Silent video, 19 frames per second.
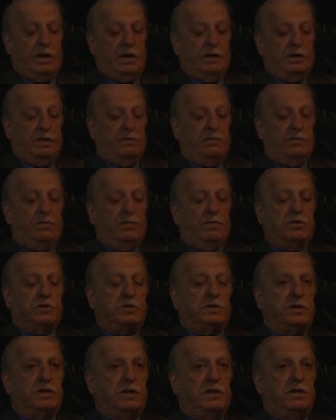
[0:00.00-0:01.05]
And of
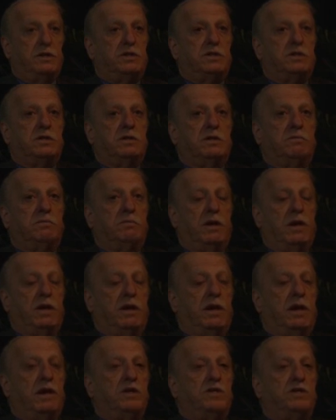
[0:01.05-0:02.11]
course, this
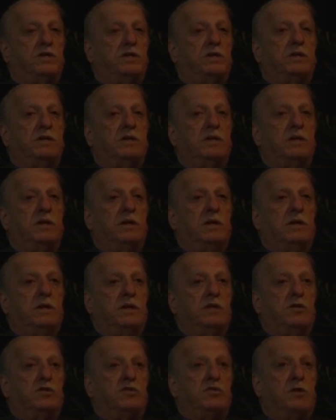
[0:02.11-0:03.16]
migration,
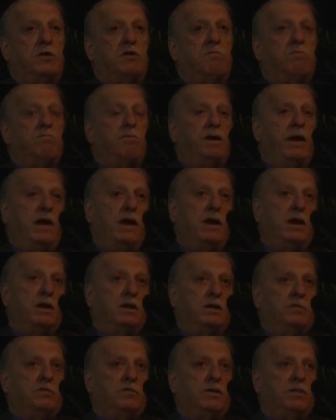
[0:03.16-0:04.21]

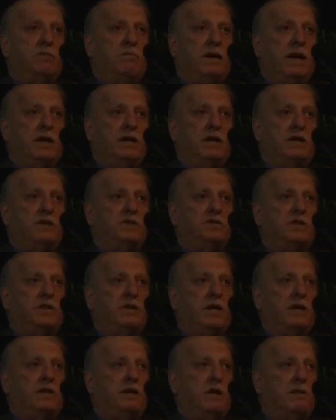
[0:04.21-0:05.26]
compared with the
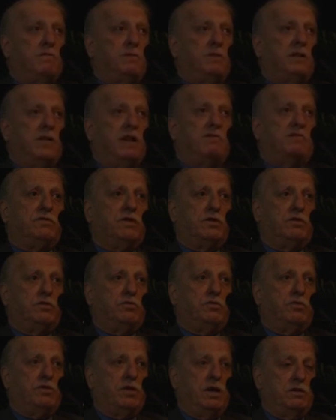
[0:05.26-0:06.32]
migration that happened after
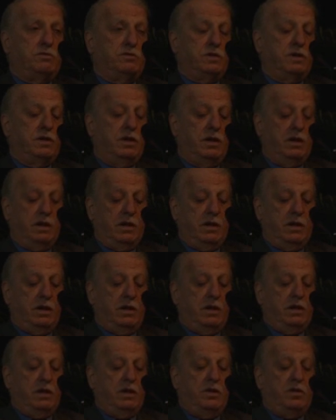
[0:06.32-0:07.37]

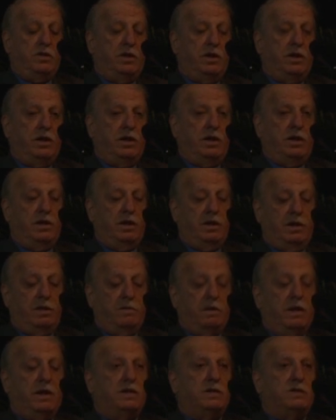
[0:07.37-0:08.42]
2003,
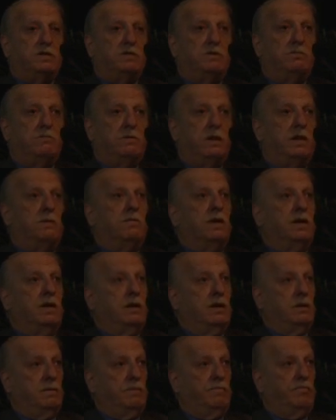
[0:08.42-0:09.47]
remains
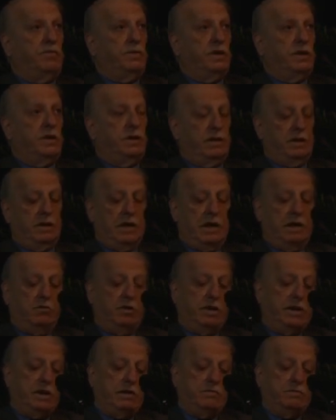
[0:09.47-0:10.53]
minimal. I
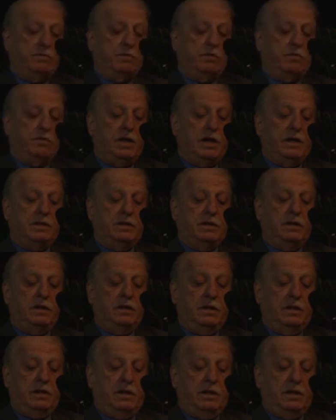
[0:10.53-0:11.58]
will come to that
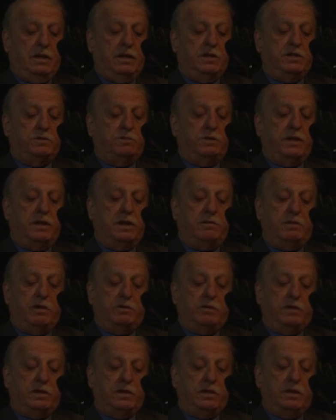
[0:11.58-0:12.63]
and speak
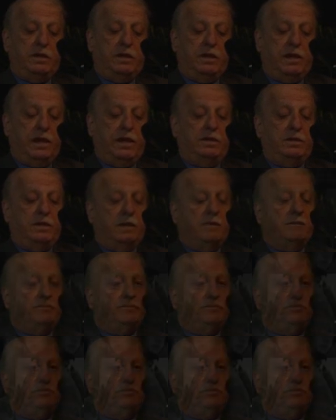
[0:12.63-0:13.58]
about it later.